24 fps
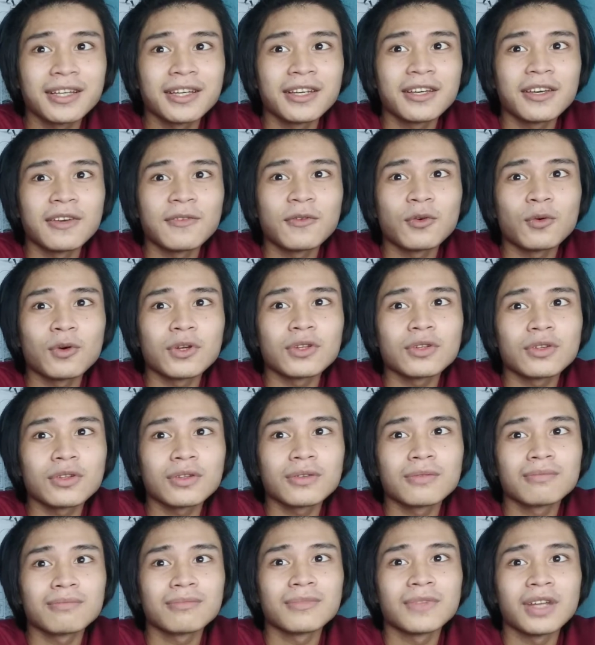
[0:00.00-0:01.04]
if you want
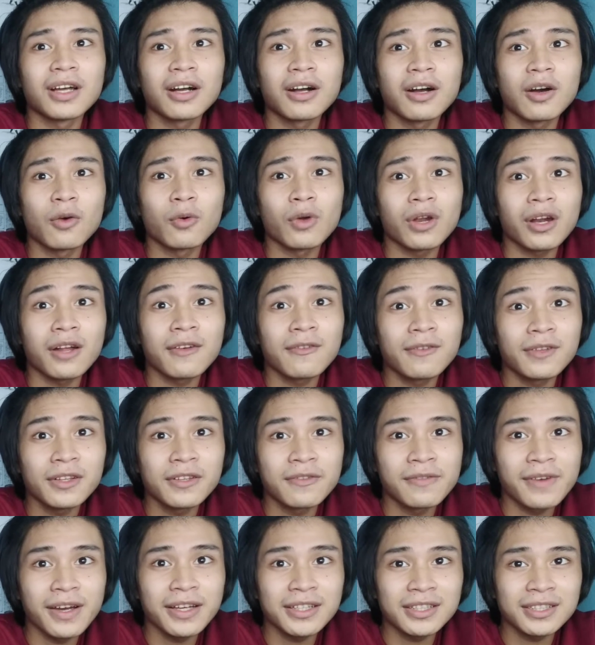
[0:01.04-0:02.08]
the wearable
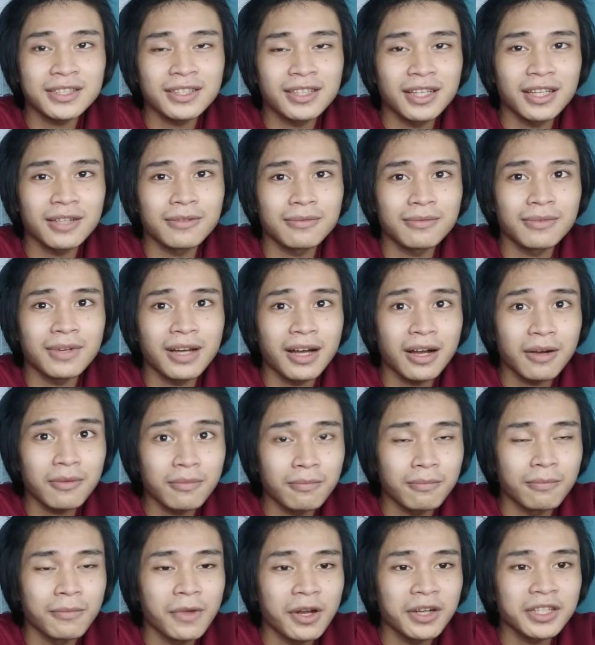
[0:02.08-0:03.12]
devices that have
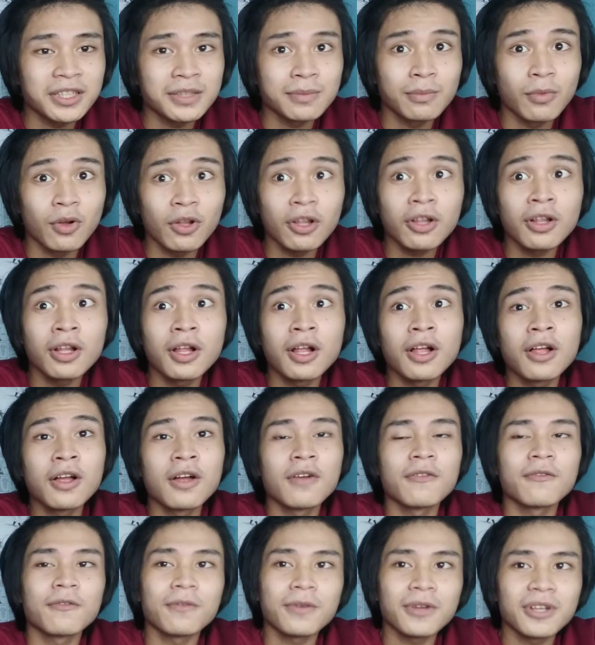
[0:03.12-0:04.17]
very small
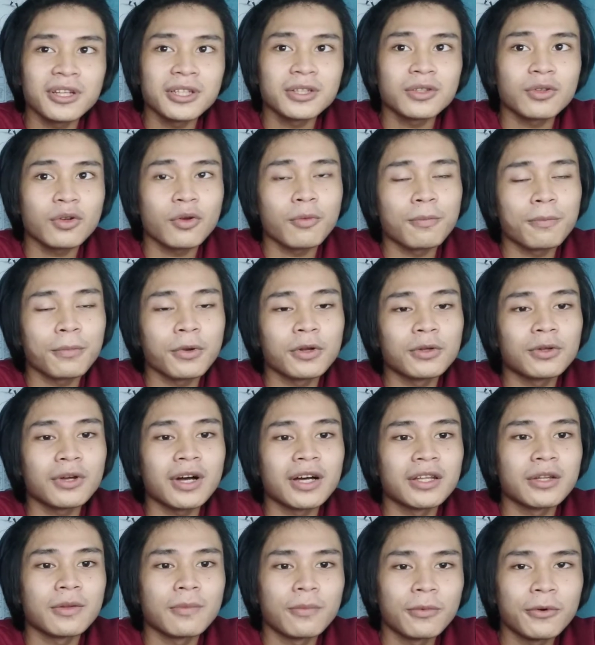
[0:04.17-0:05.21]
frame compared to
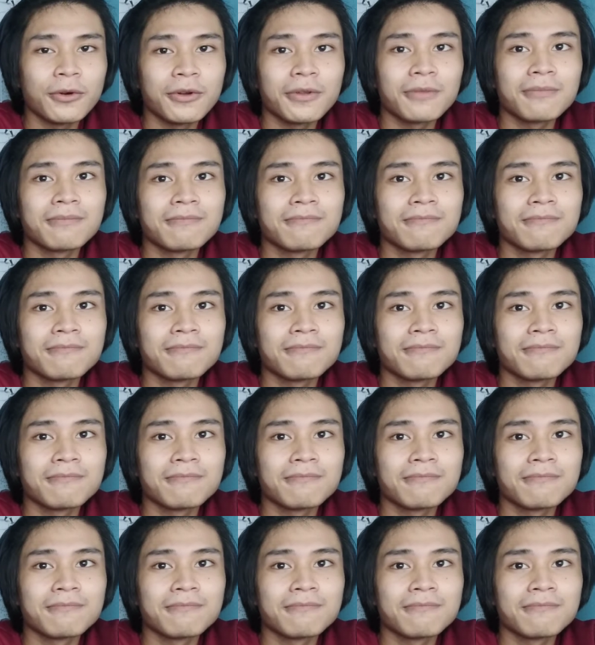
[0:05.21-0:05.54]
other board.